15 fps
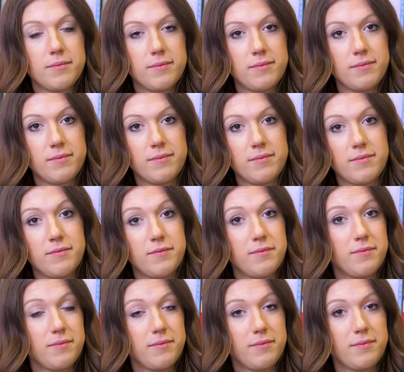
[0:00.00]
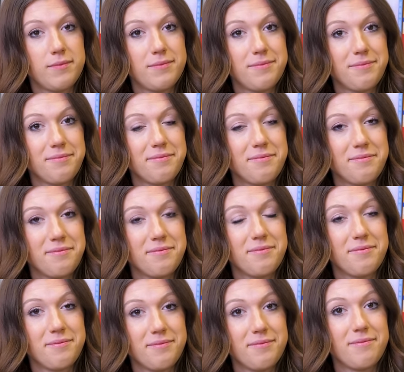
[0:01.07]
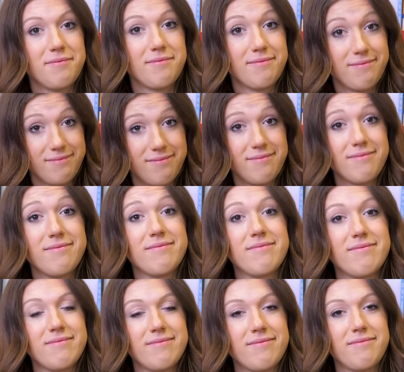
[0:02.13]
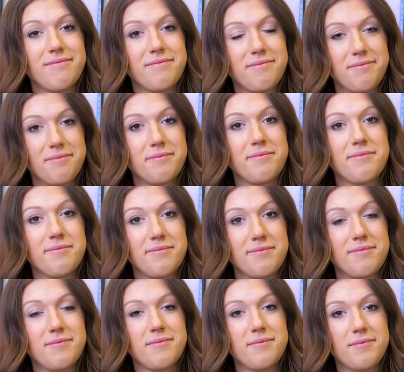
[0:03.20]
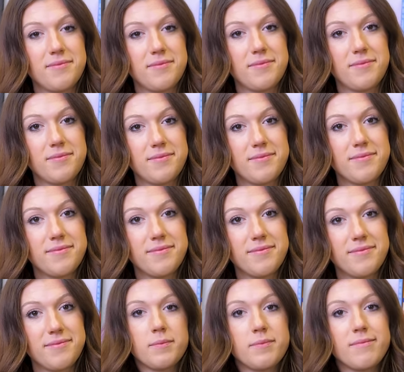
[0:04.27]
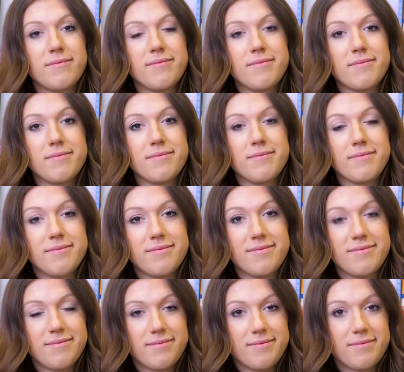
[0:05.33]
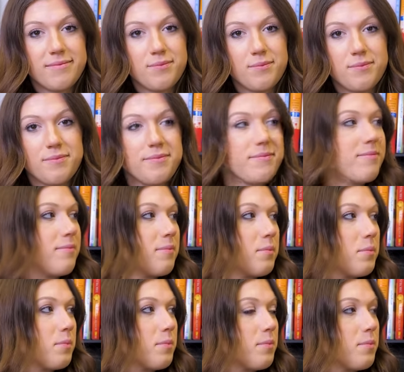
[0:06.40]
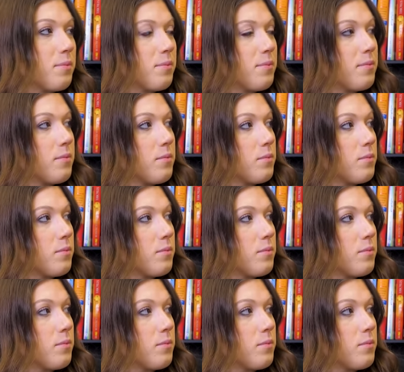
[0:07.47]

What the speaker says: (not speaking)